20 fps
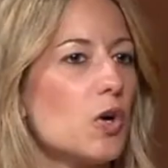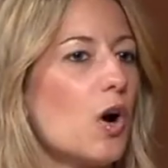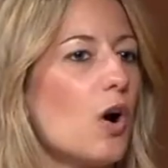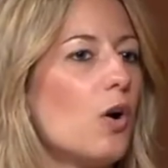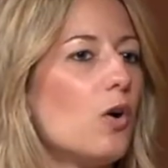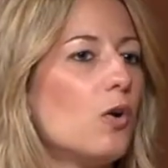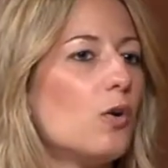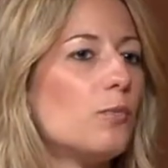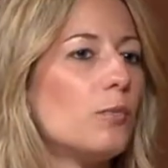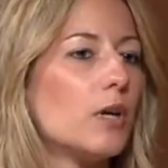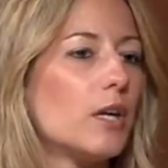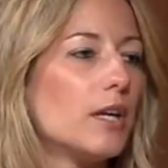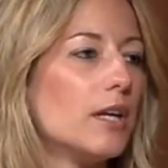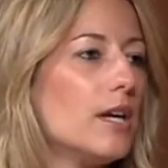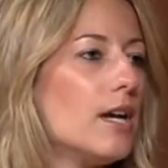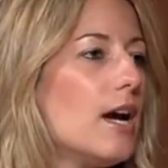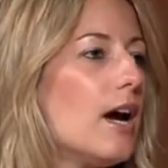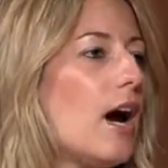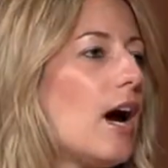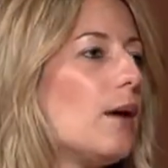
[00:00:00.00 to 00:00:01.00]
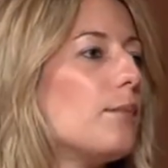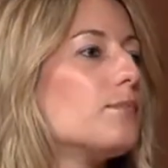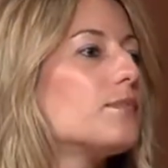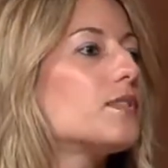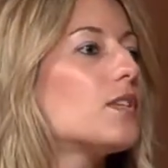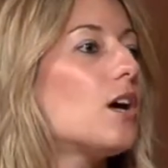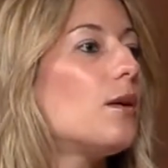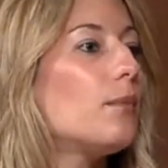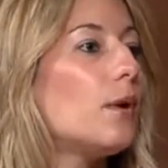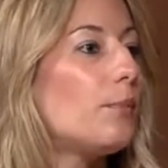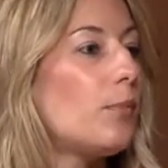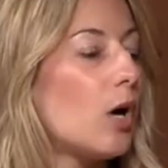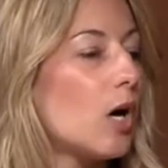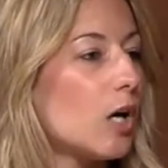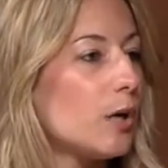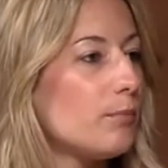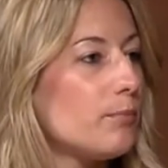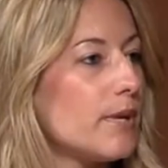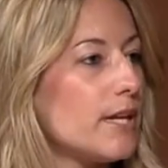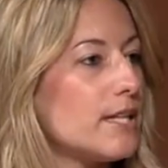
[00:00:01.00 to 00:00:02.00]
home or some
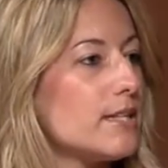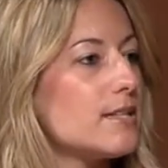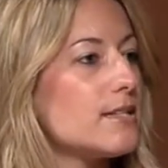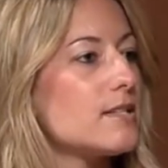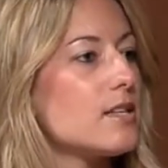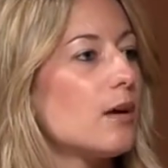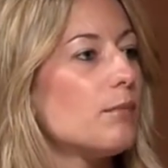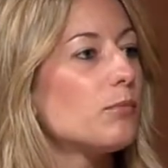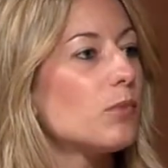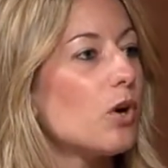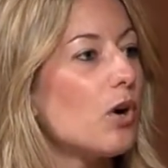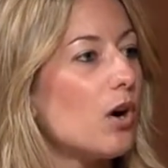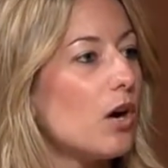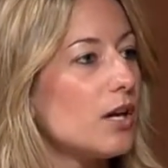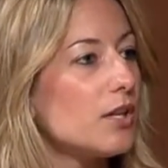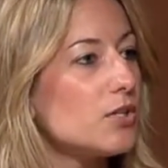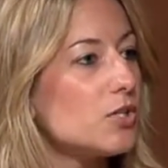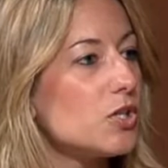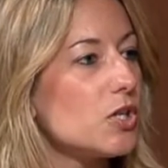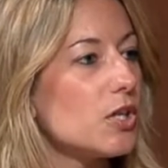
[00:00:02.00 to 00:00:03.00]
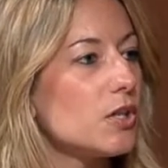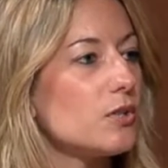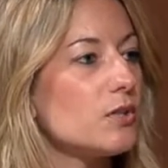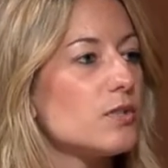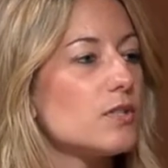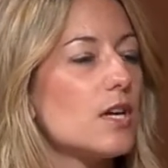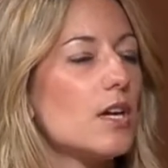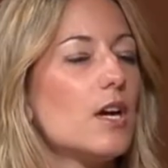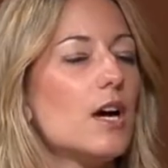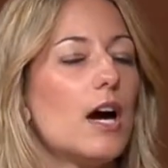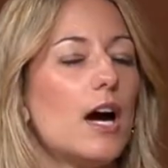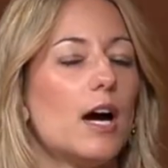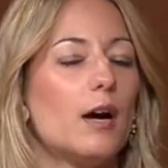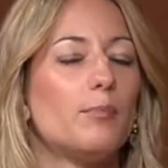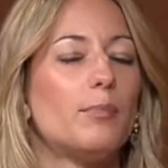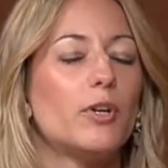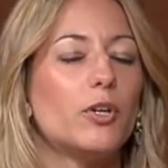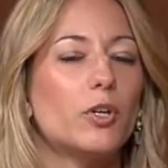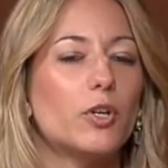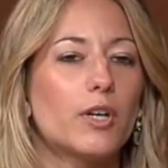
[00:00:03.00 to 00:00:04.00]
apartments, some condos,
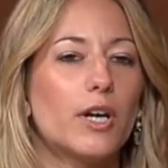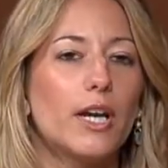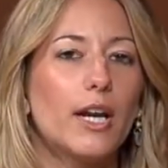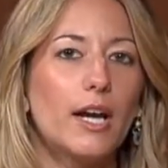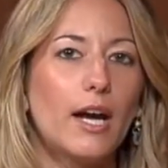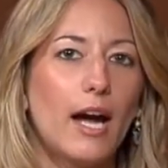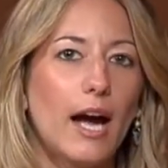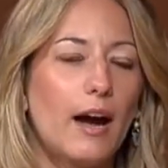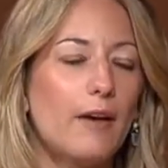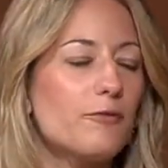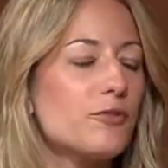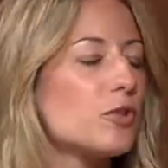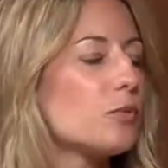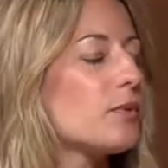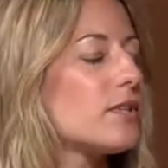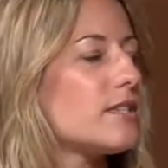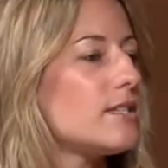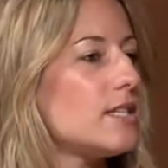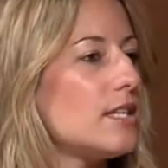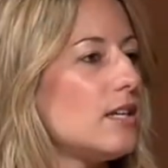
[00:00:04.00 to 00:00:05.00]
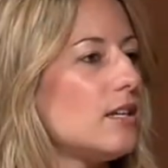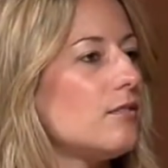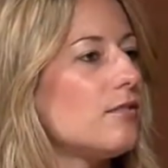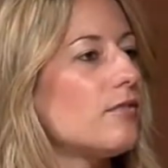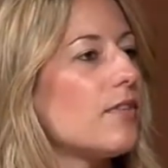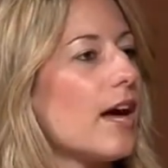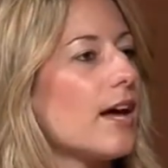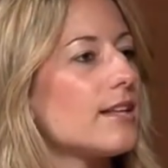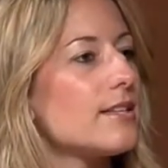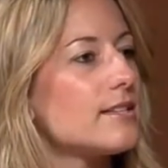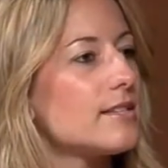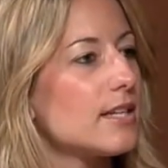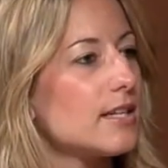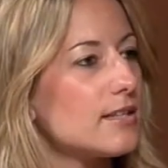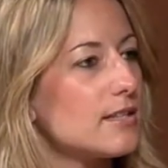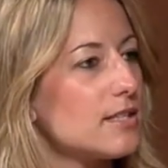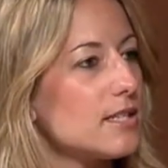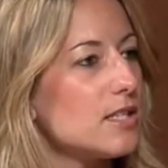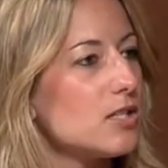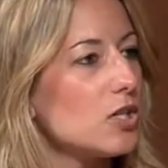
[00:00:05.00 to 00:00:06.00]
but you're going to have to receive that
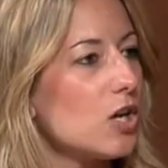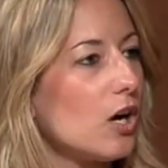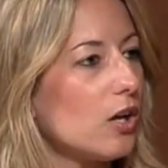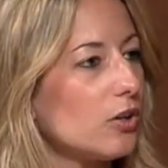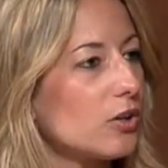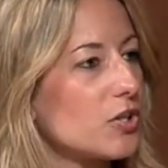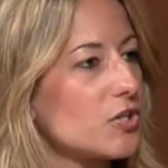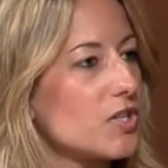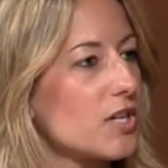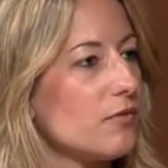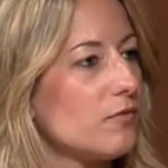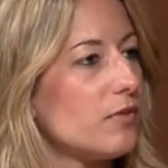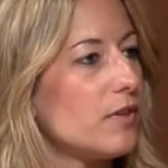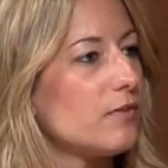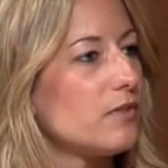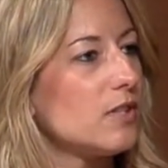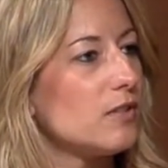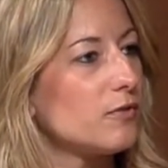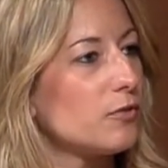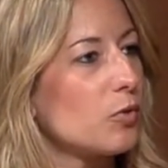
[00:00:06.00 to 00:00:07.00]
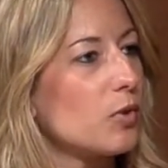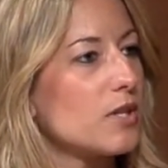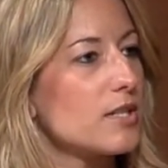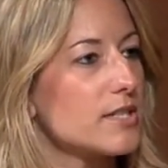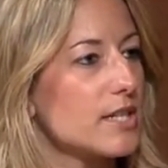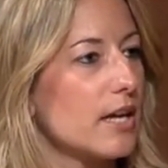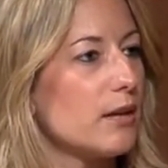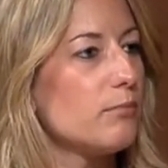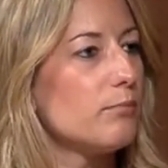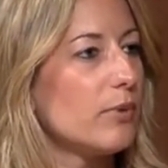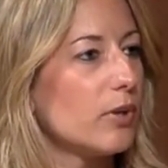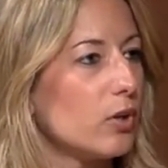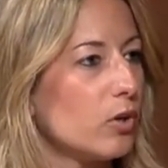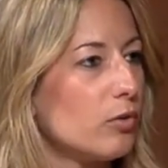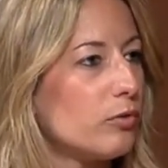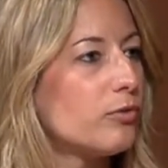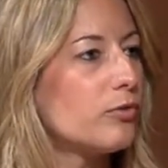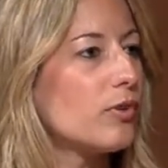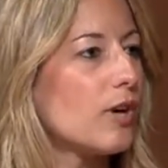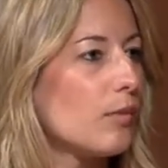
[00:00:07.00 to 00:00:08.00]
$60.54 bill
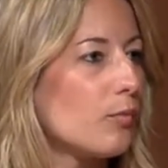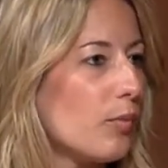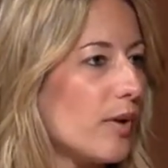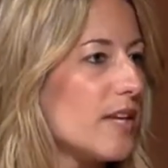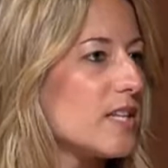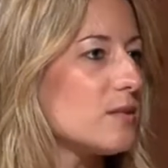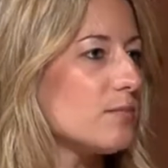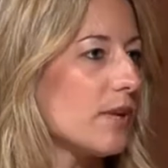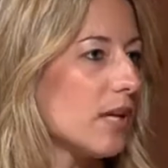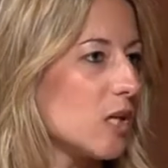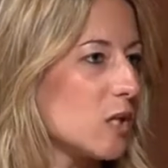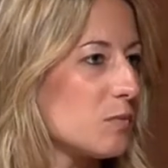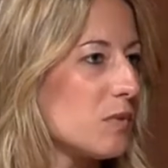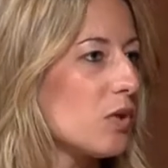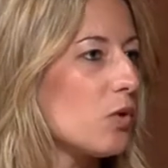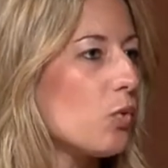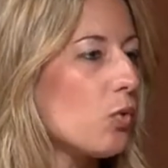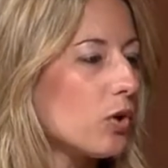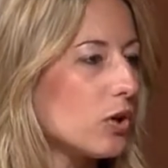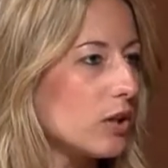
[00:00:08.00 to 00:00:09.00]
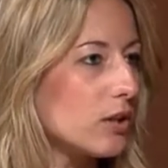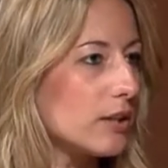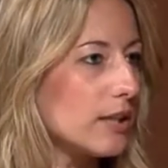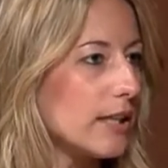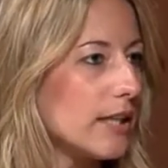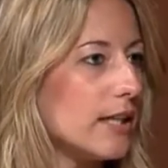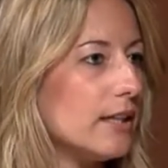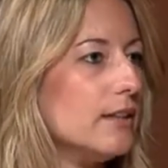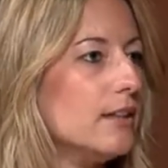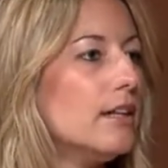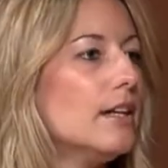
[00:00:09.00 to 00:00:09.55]
from Waste Management quarterly.